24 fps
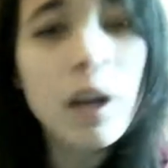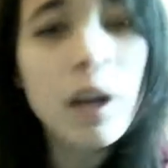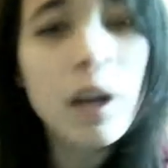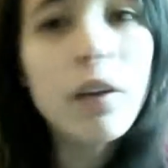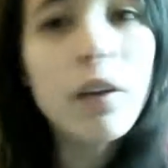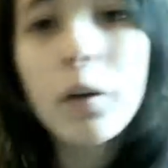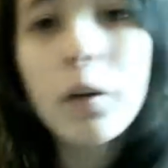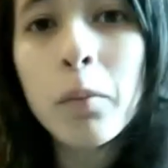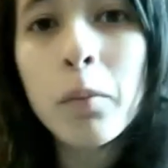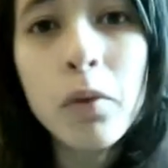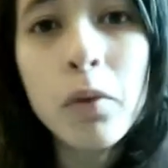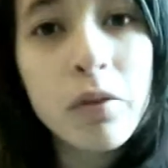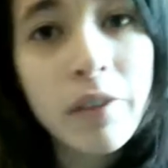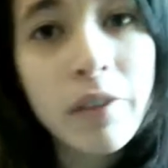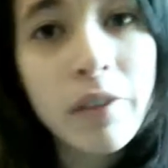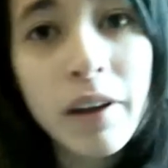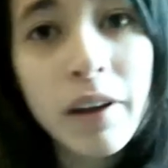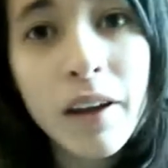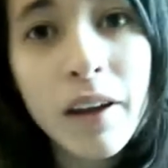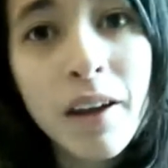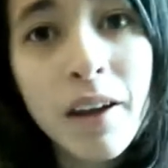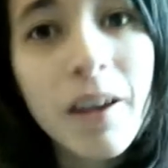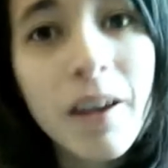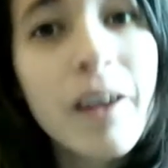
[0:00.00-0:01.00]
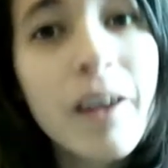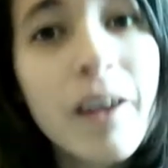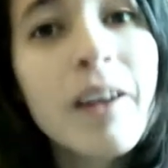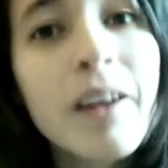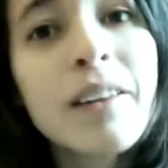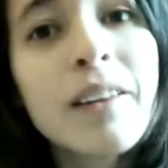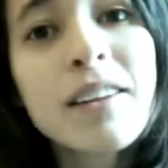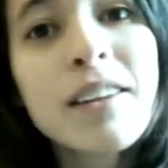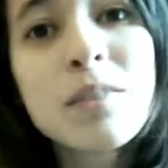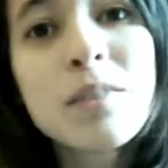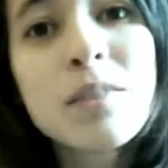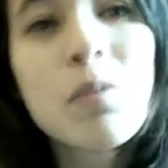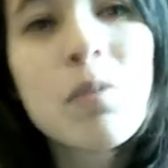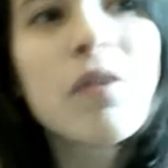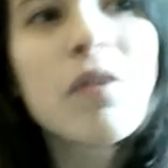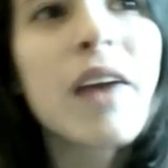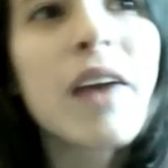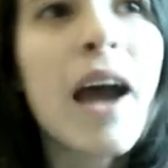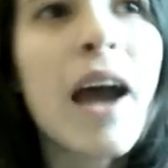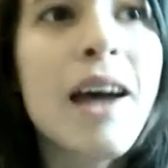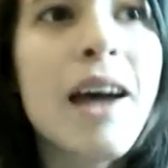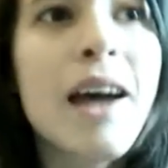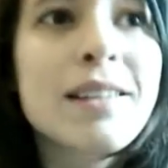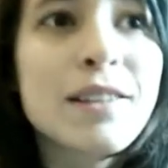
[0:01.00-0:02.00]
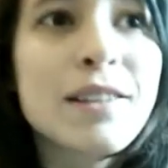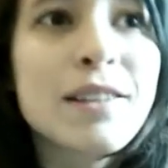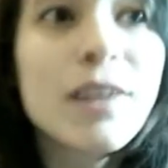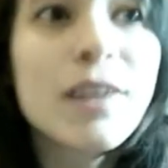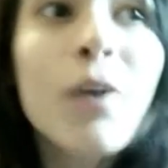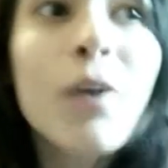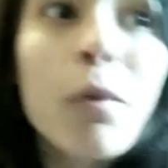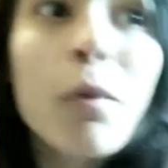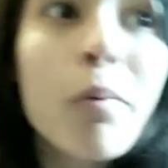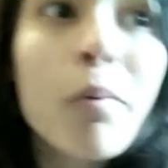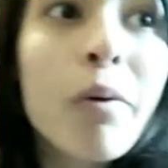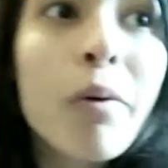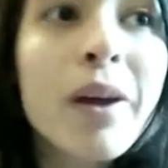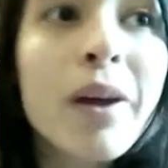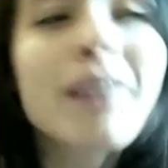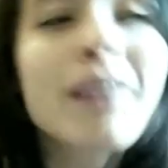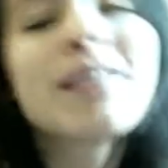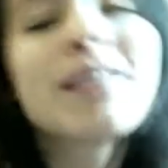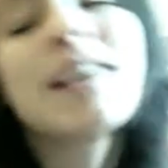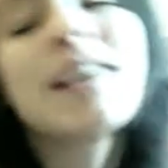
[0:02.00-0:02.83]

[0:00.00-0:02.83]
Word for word: other movie, this movie has its low points and